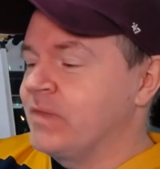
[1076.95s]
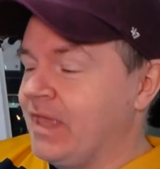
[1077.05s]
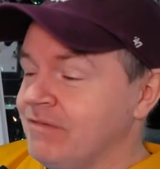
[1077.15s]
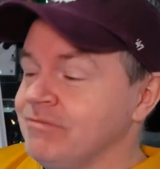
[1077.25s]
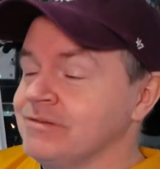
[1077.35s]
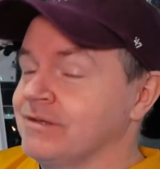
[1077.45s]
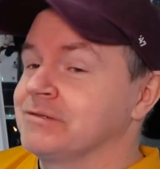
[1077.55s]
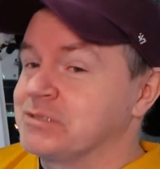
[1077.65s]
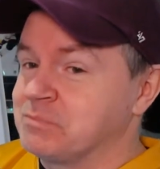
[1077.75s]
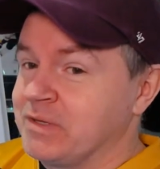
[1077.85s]
Even without
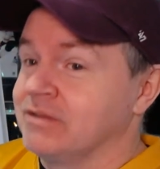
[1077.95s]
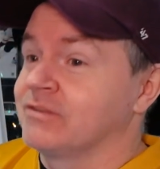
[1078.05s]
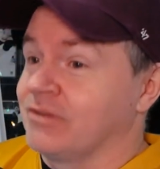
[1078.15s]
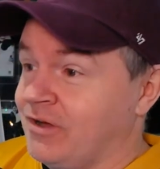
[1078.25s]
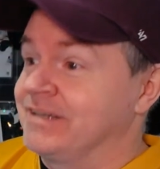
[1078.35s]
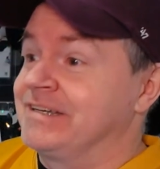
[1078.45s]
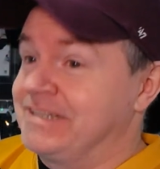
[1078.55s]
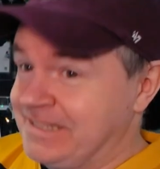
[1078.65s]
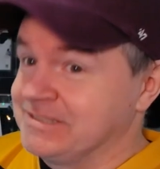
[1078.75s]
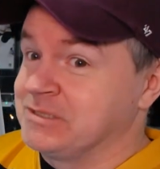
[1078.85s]
his speed, Thon
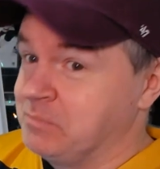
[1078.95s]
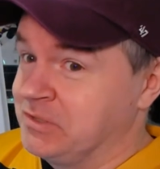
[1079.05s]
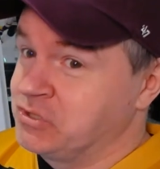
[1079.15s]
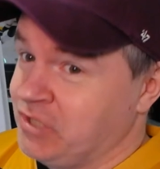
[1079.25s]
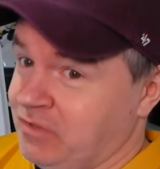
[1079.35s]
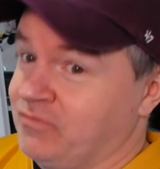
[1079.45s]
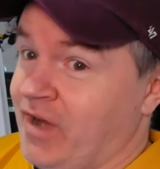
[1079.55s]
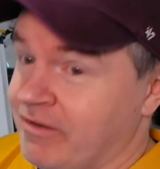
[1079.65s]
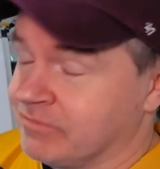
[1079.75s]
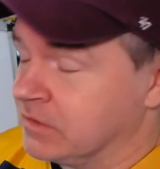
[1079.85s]
needs to be in jail
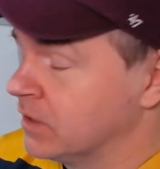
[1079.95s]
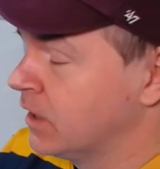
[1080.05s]
forever.